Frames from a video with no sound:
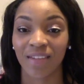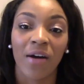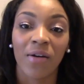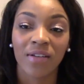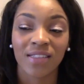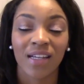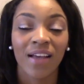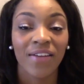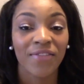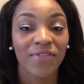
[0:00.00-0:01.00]
about
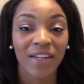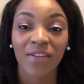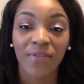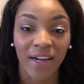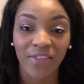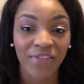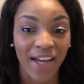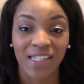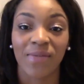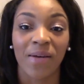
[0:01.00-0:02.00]
50 random
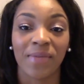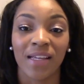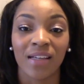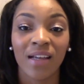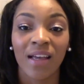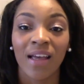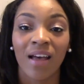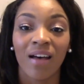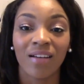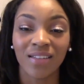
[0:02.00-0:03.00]
facts about me.
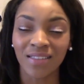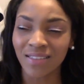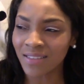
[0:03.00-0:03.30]
I